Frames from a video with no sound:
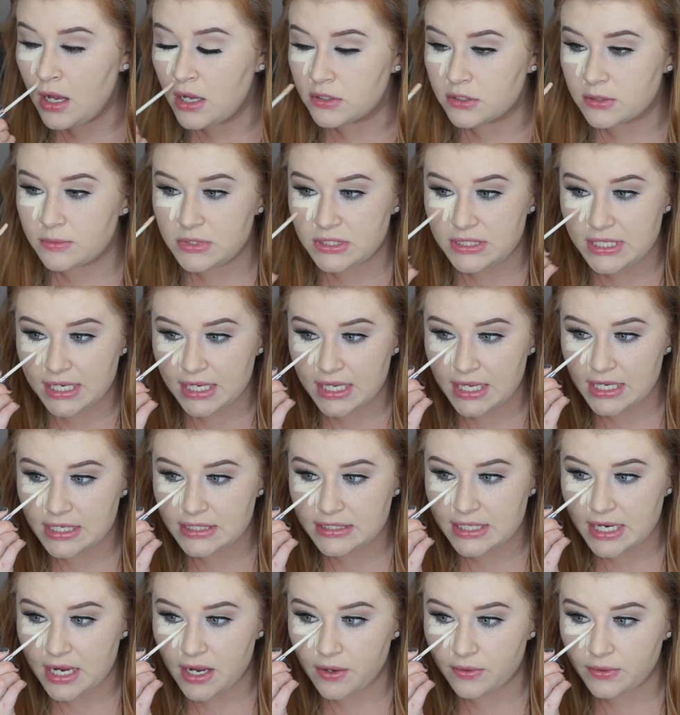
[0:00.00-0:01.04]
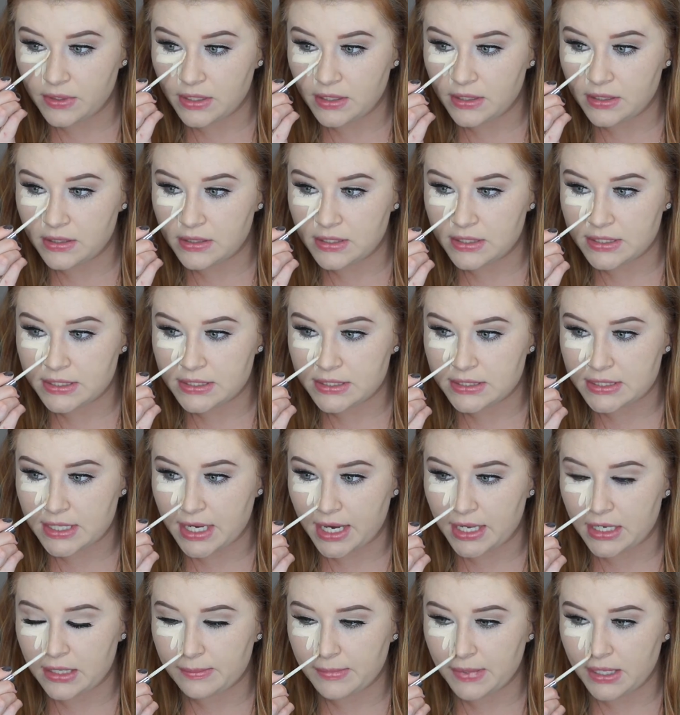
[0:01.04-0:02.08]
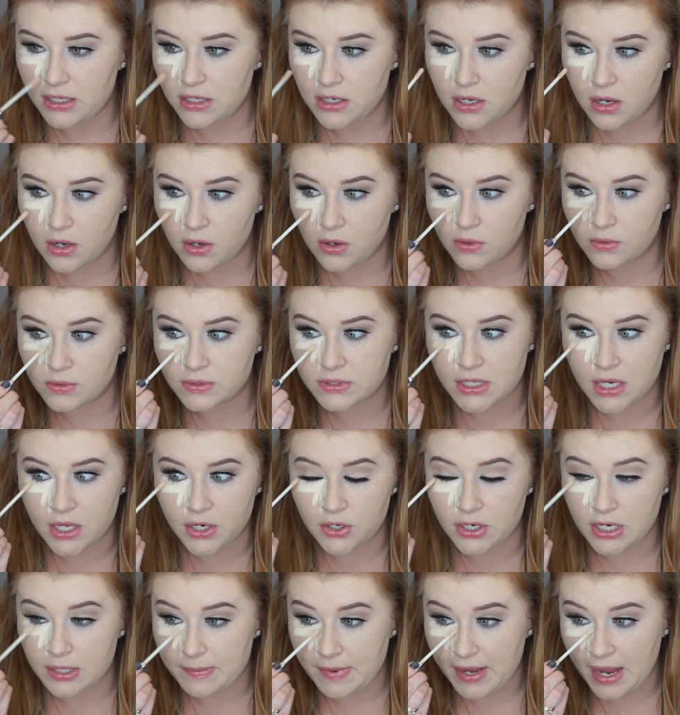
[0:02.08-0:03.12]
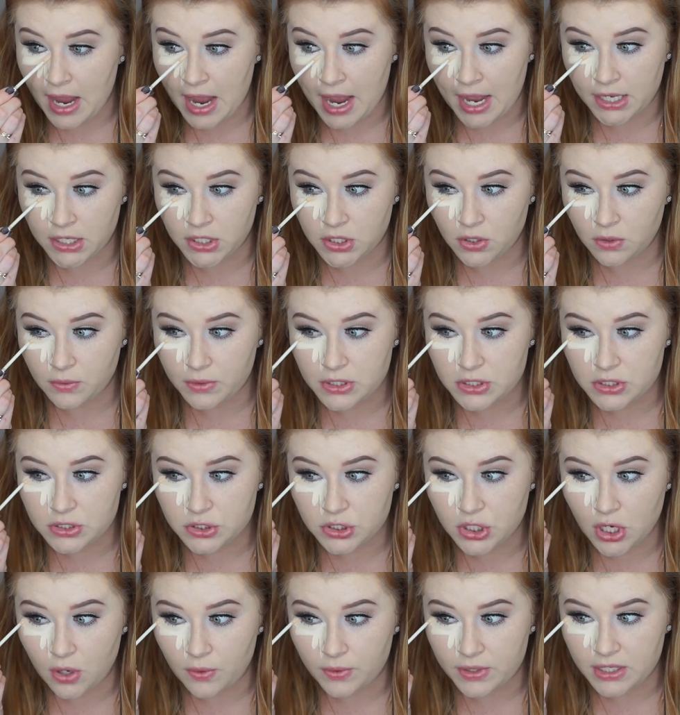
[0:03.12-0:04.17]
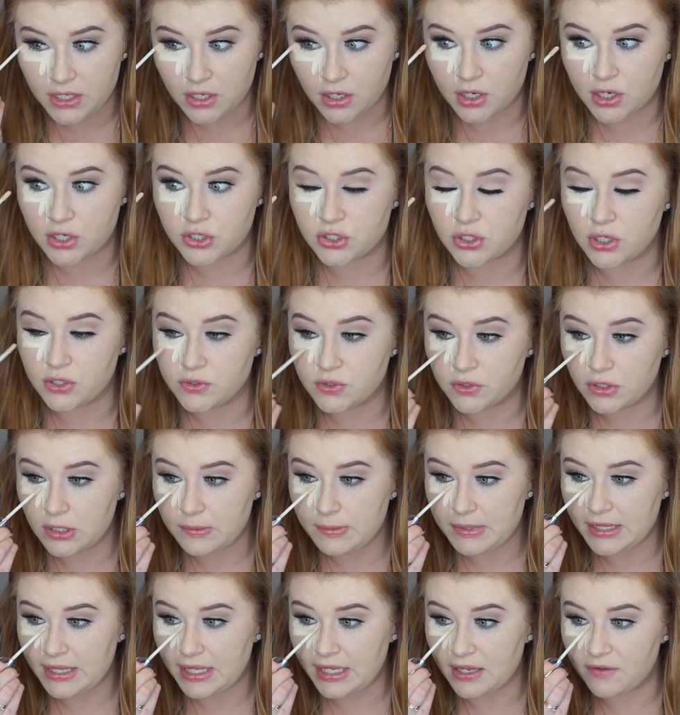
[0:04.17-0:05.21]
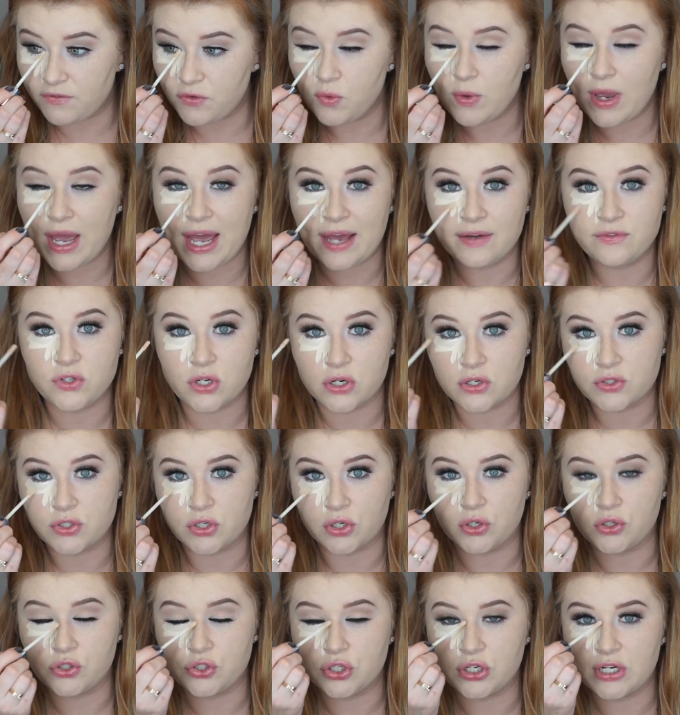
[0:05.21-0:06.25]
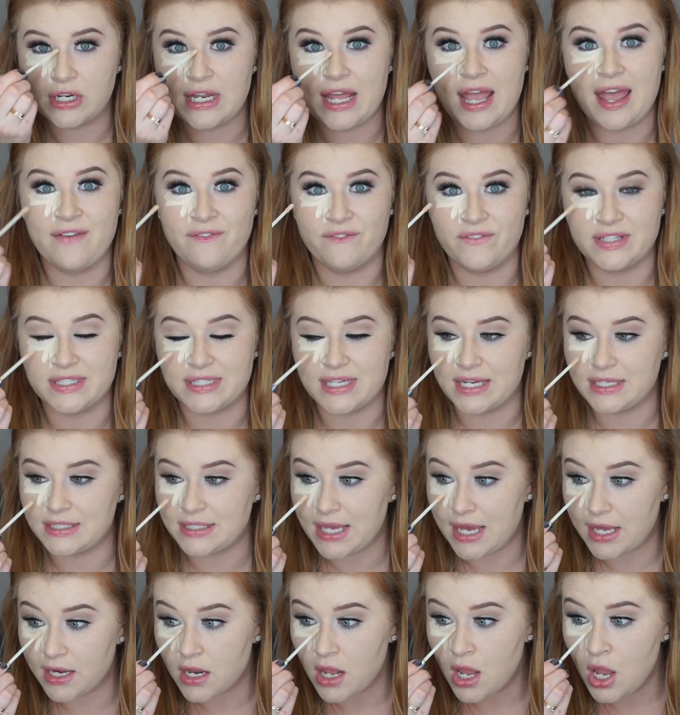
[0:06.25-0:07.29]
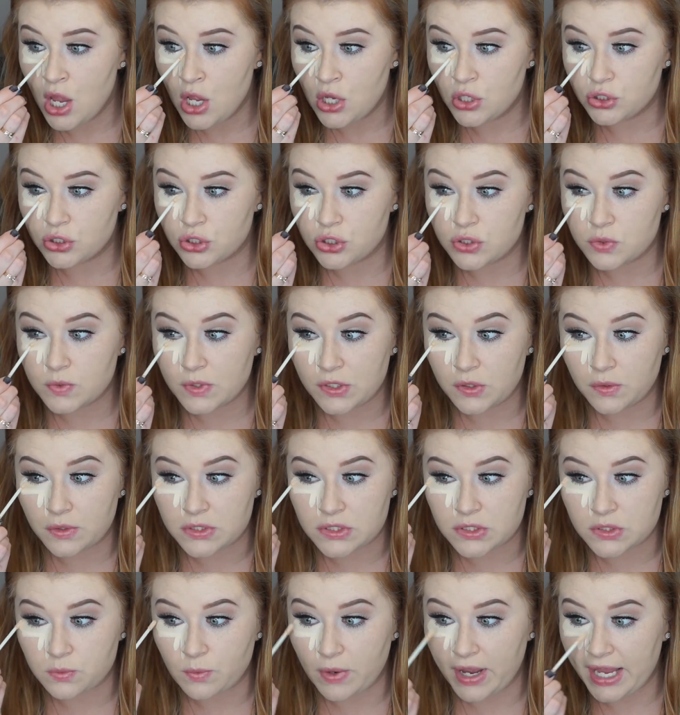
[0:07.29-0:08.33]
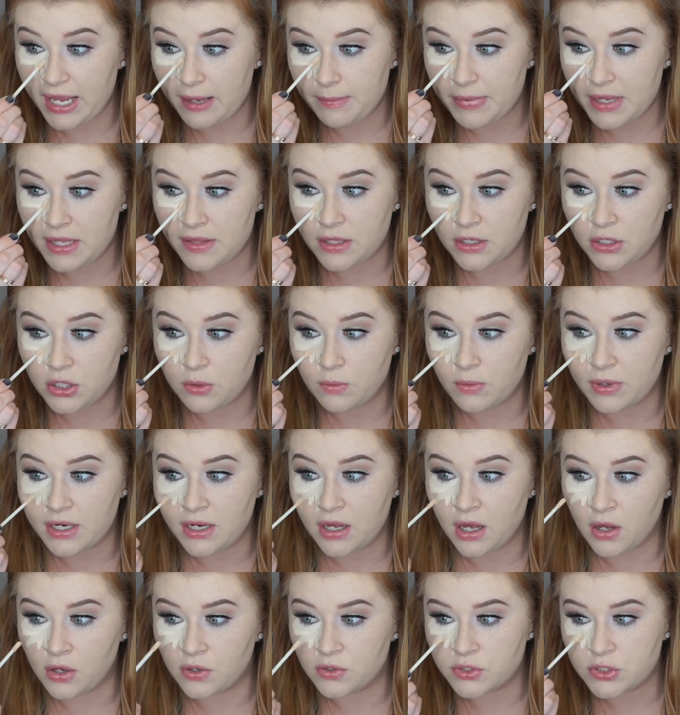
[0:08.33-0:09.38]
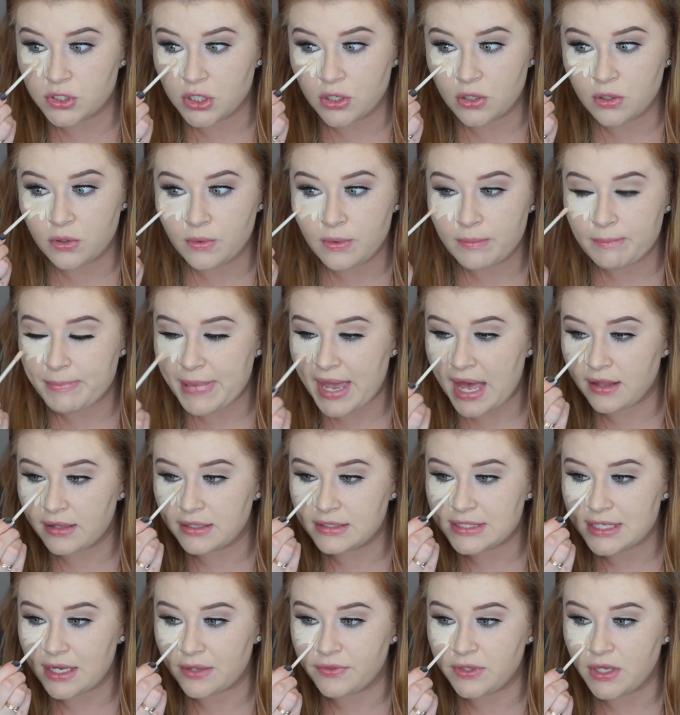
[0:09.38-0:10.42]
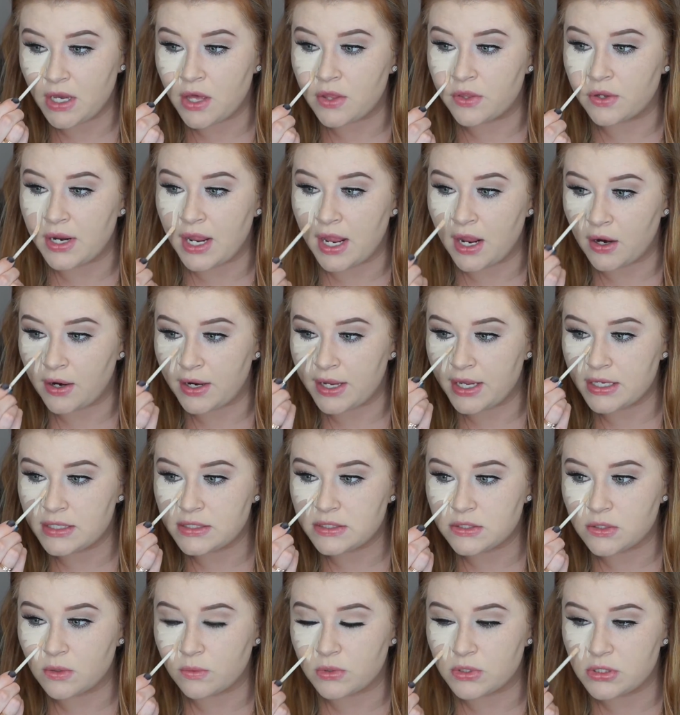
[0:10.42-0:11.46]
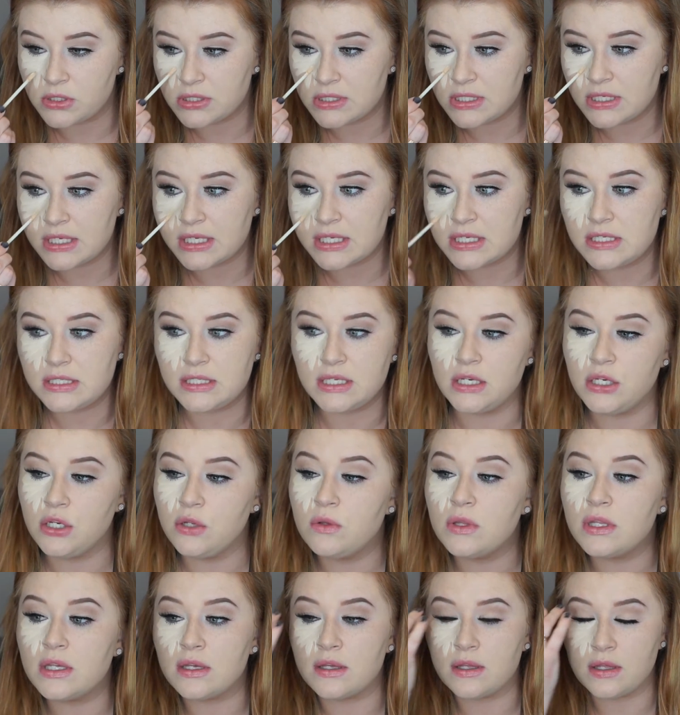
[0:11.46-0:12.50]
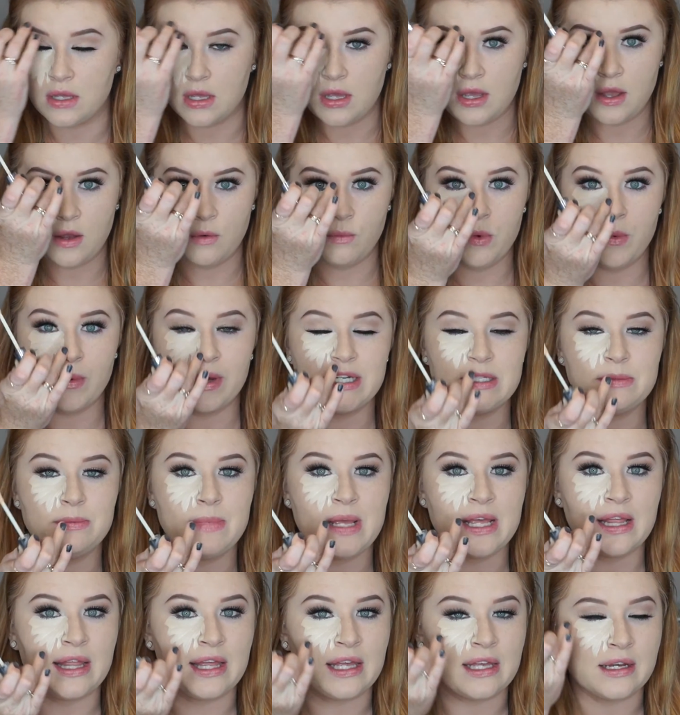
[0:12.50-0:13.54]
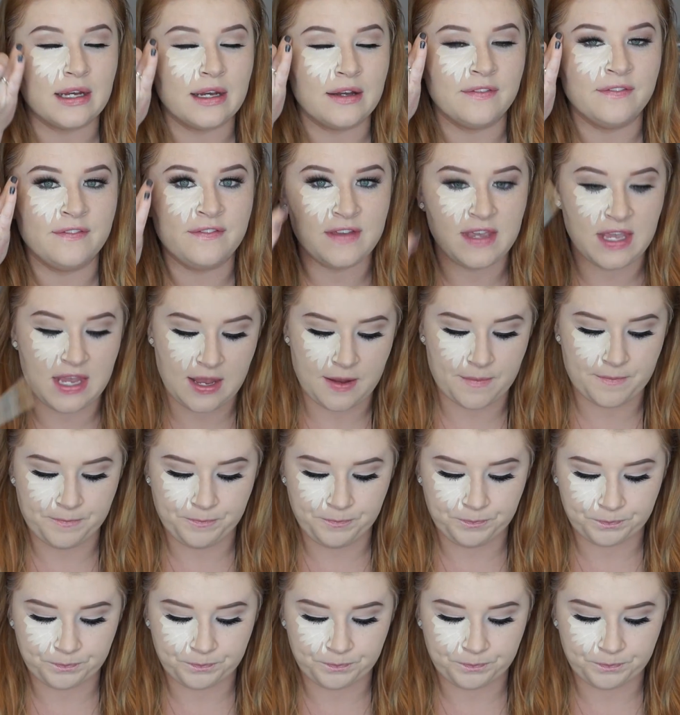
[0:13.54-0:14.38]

So I'm just taking it down the side of my nose, underneath my eye. You don't want to just go here because you're also going to be like, if you have dark circles, you're going to emphasize that. So you just want to do a swipe, and then you want to also balance out the other areas. So we're just going to continue we want to make like a V.